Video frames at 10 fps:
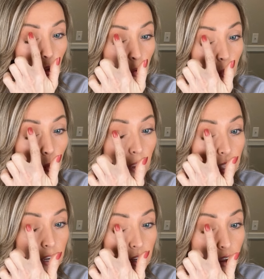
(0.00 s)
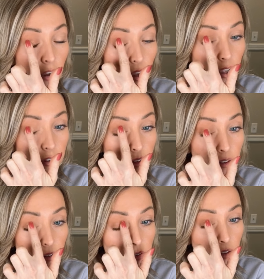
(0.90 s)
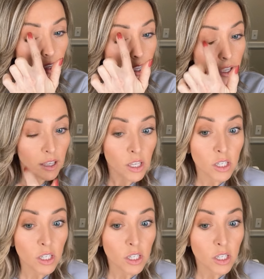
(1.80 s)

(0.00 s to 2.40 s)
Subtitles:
right on, okay?